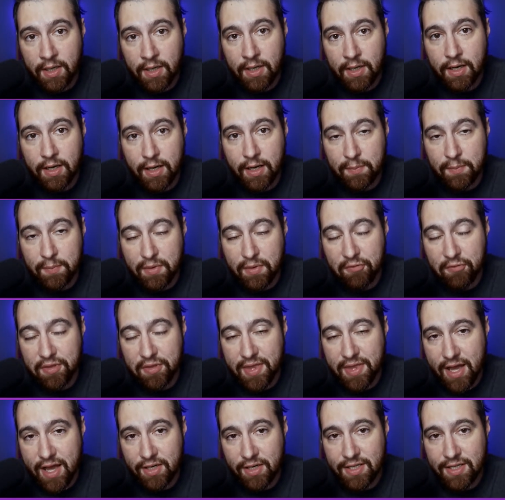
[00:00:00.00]
But
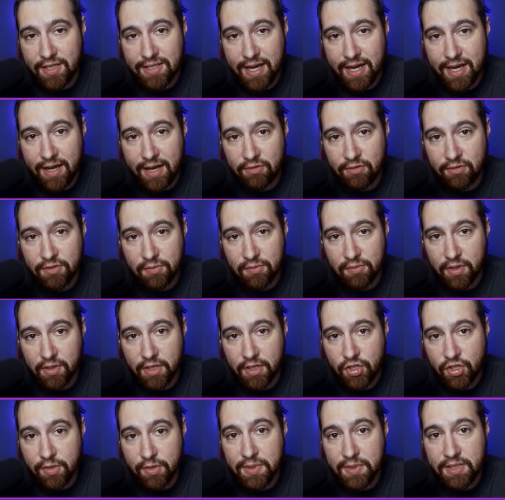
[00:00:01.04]
without a doubt, we're going to
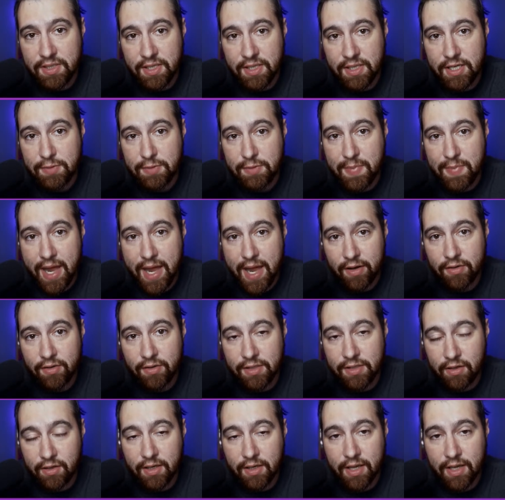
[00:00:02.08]
jump into these battles.
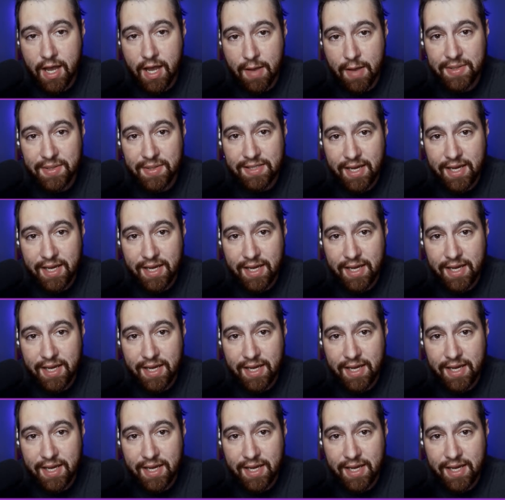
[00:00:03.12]
I'm going to commentate